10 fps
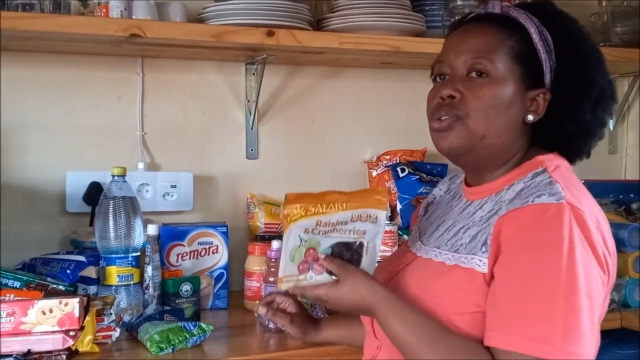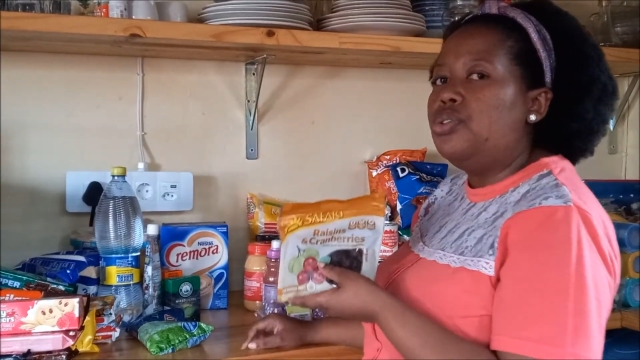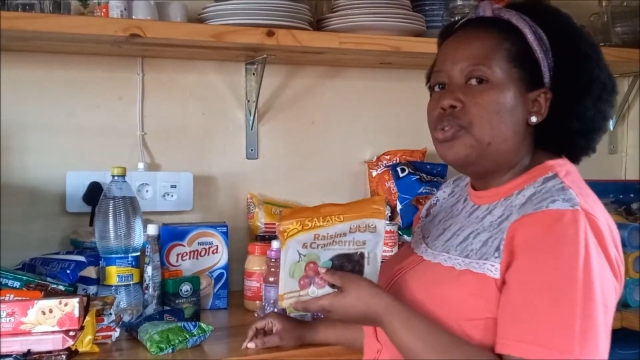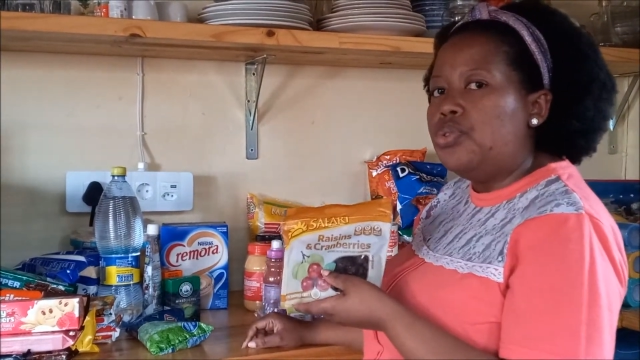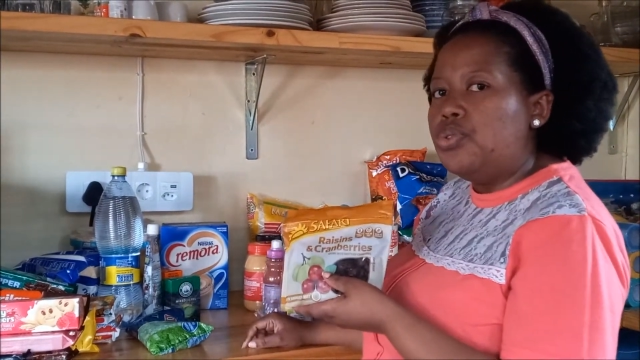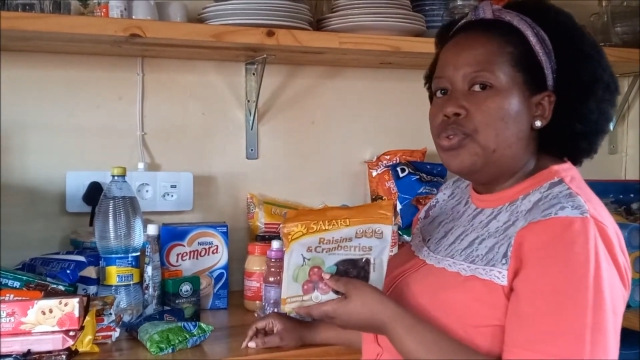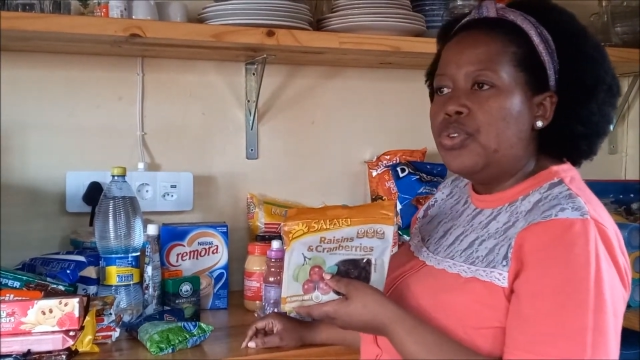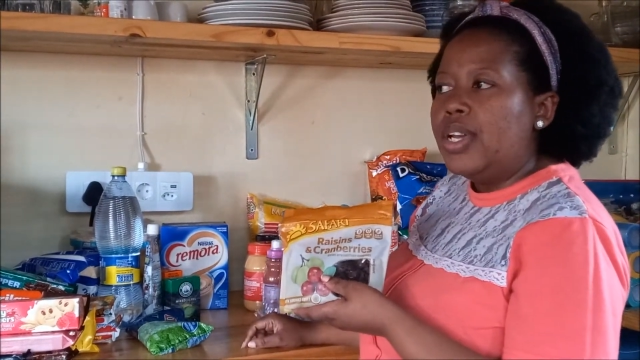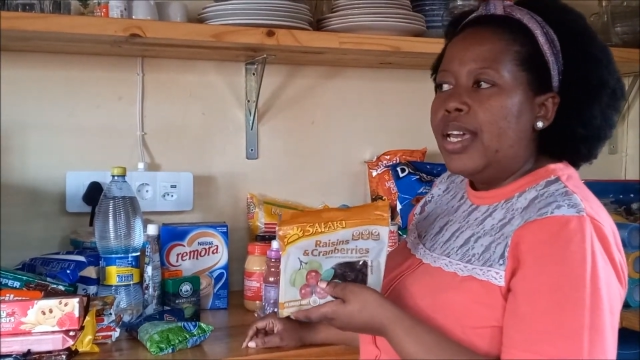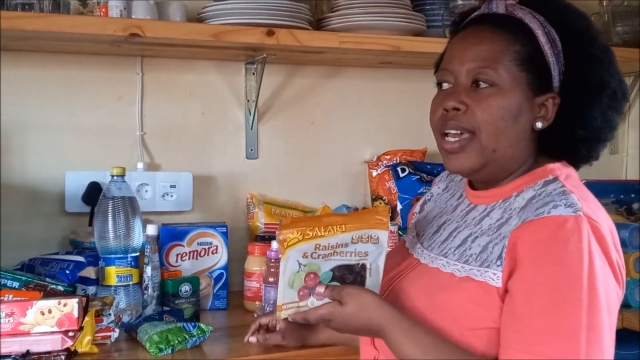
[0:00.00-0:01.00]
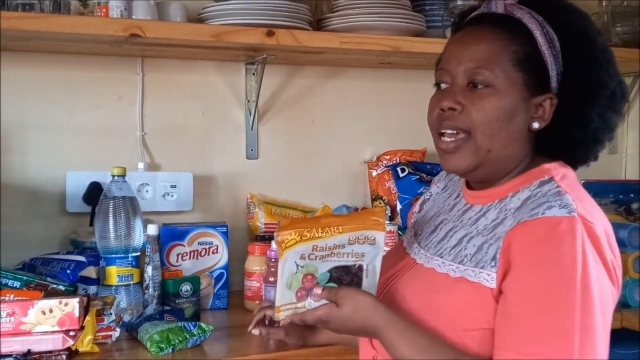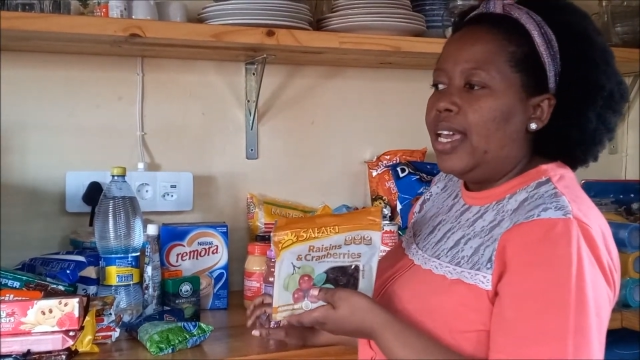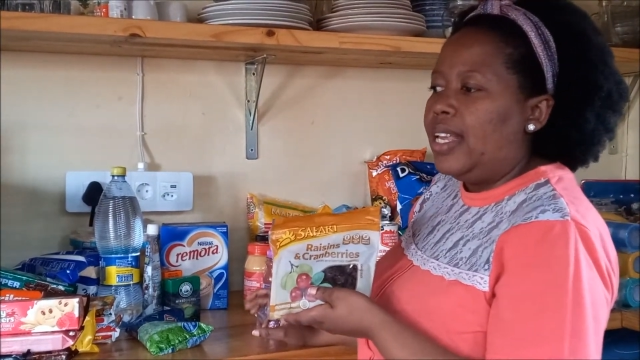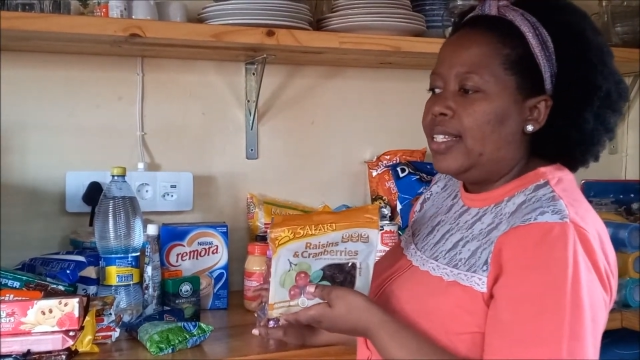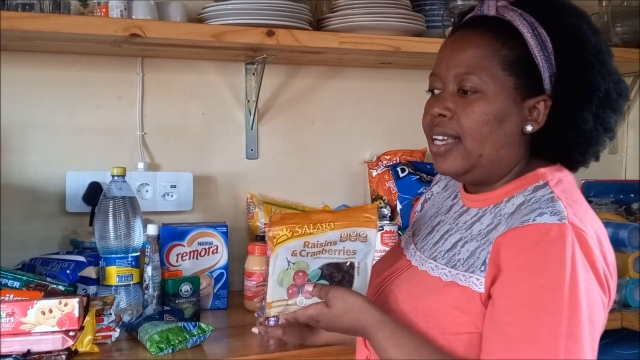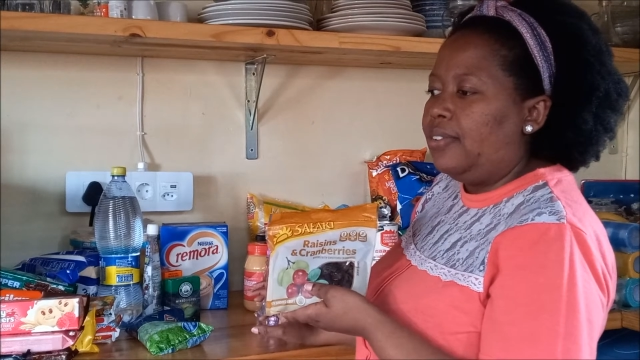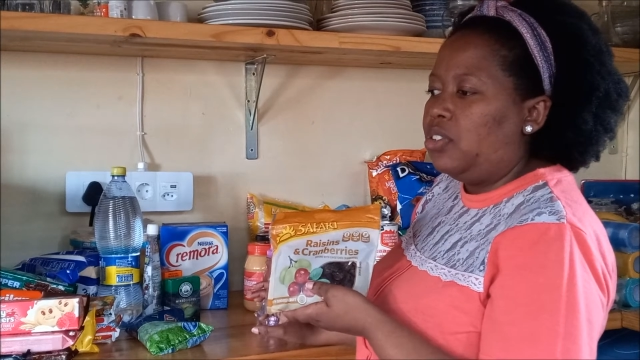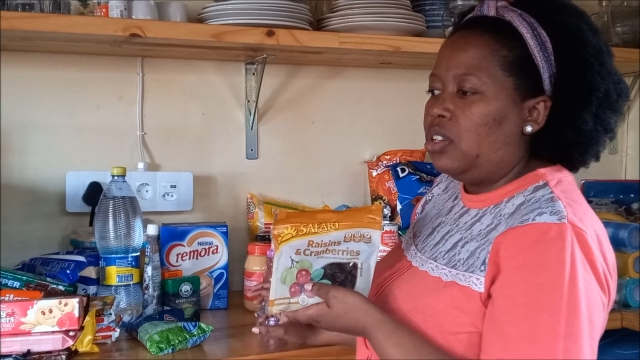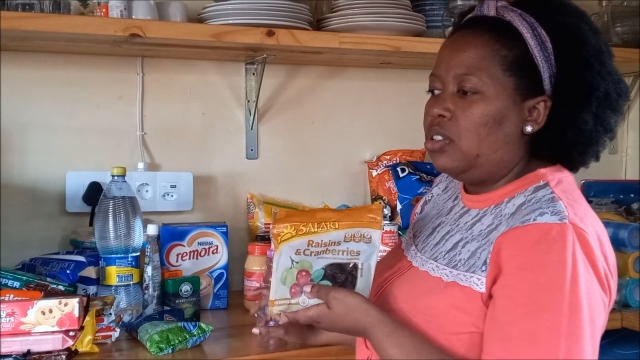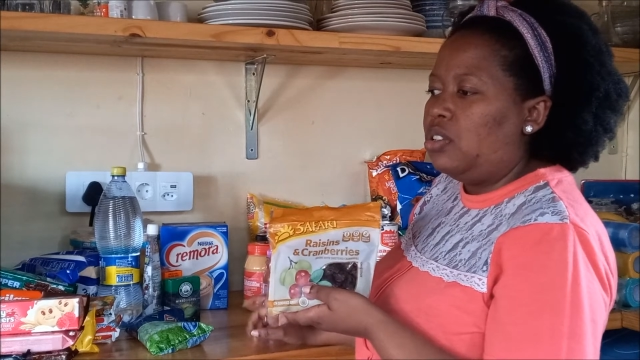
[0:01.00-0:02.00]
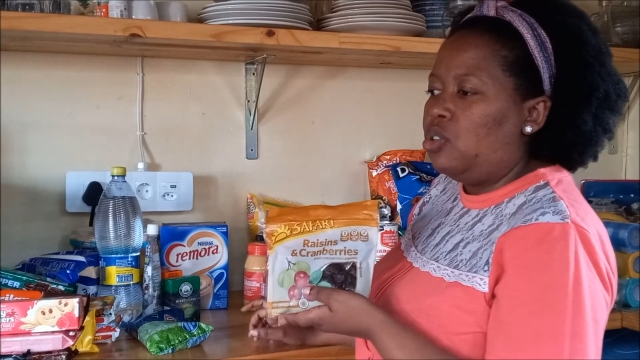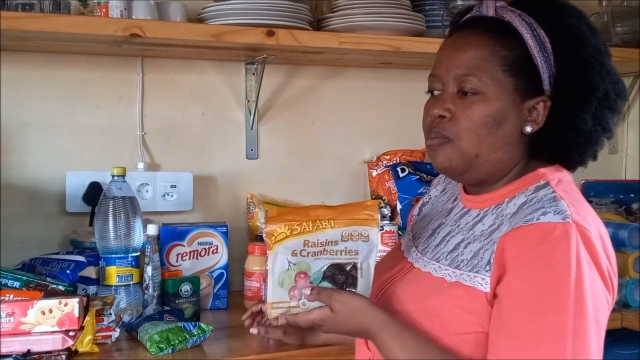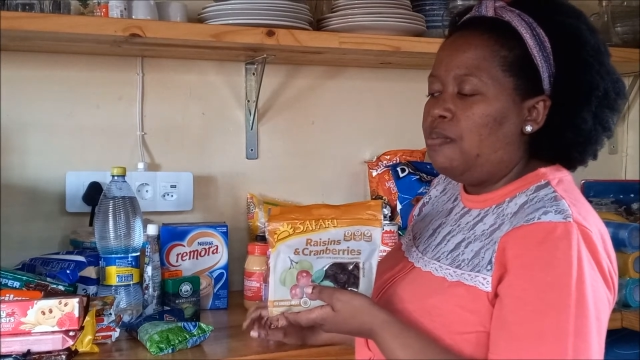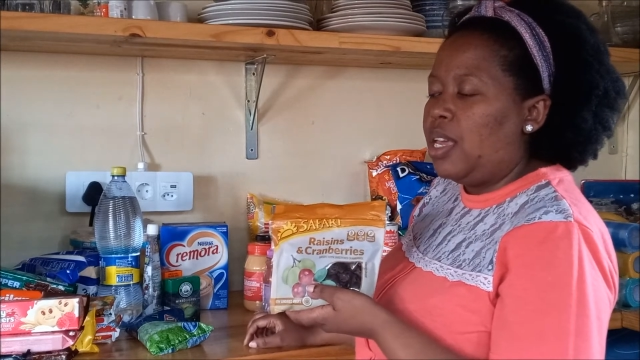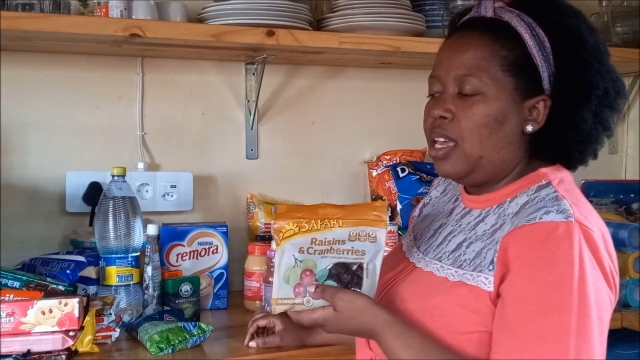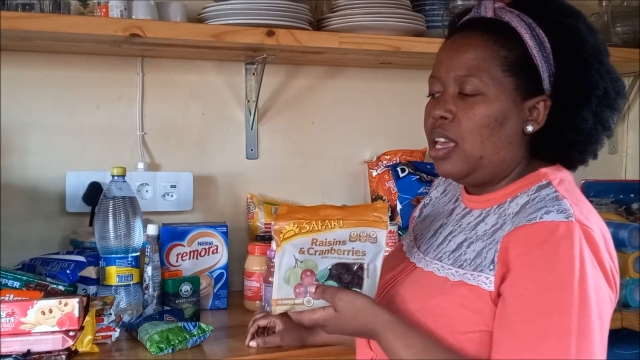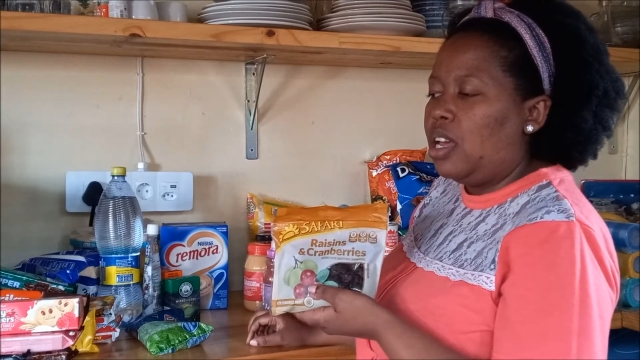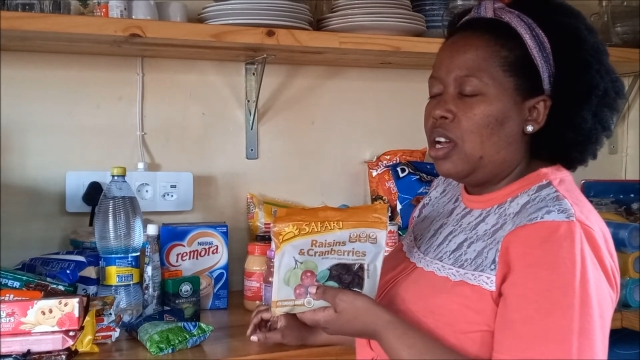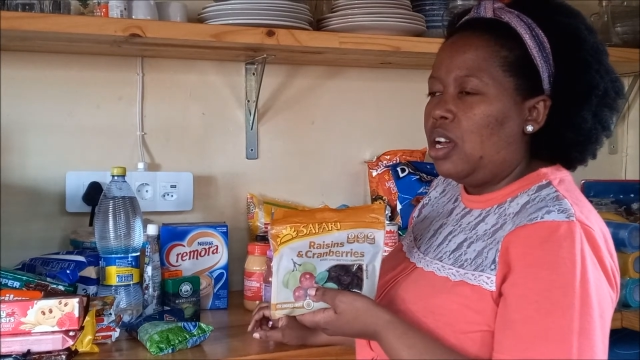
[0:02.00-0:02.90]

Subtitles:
do is I've started to make